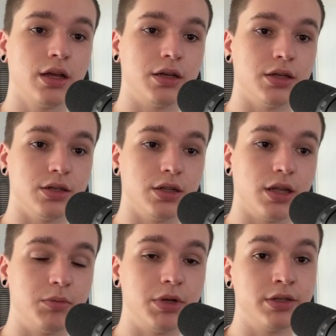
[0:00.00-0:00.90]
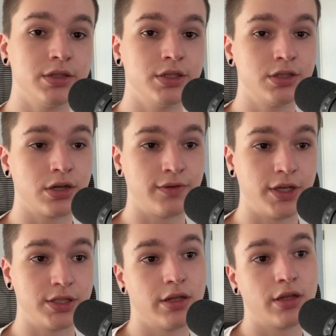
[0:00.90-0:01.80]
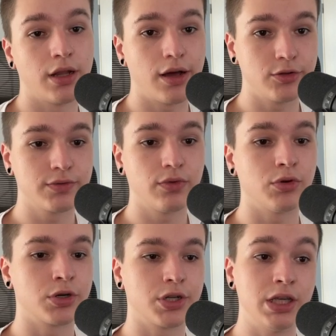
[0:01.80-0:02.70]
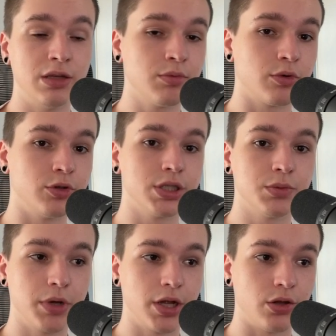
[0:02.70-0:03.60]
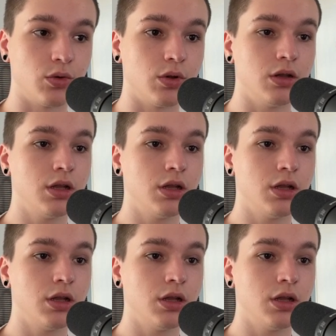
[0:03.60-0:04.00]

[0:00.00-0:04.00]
uh, labeling interface that allows for key points manual